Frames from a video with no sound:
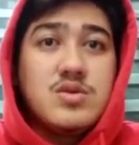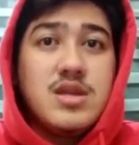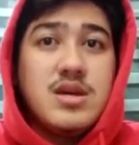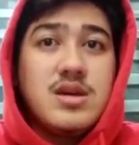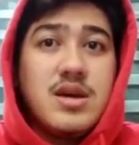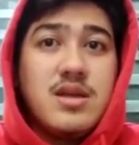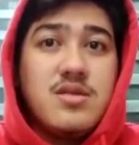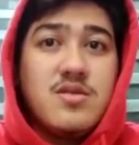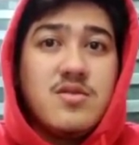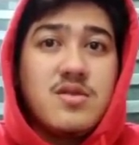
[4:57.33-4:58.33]
To stay
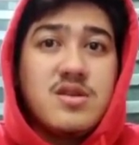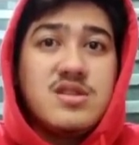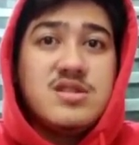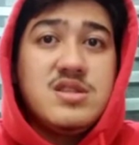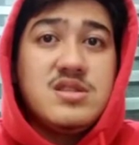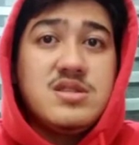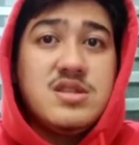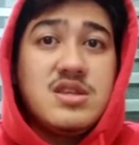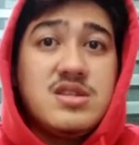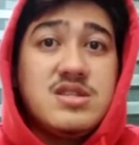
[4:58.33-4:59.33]
ahead,
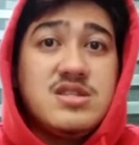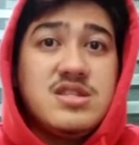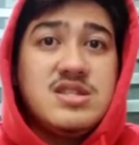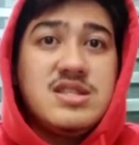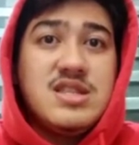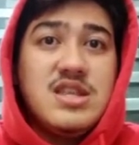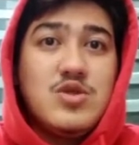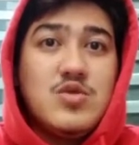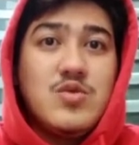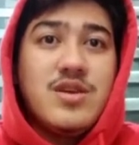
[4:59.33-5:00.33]
organizations
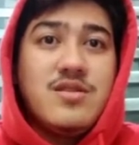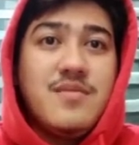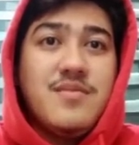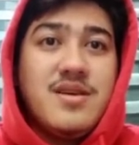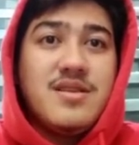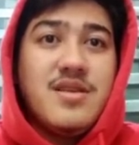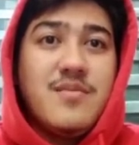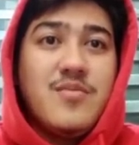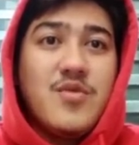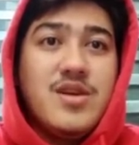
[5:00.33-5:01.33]
need to adopt
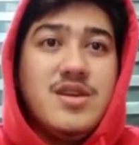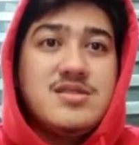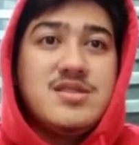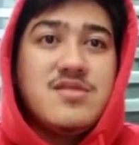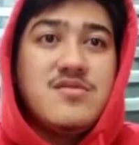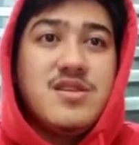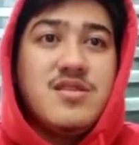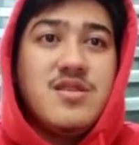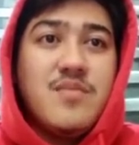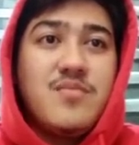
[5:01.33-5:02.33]
an
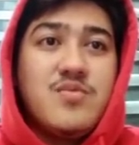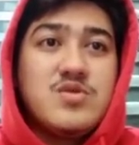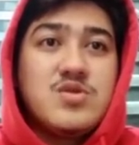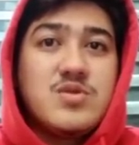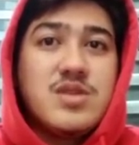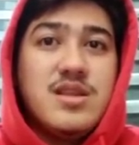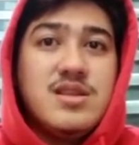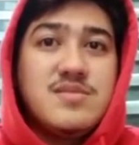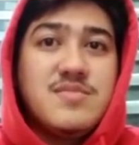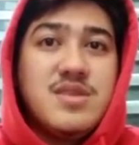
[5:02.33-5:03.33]
employee-centric approach to
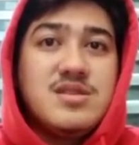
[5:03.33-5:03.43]
talent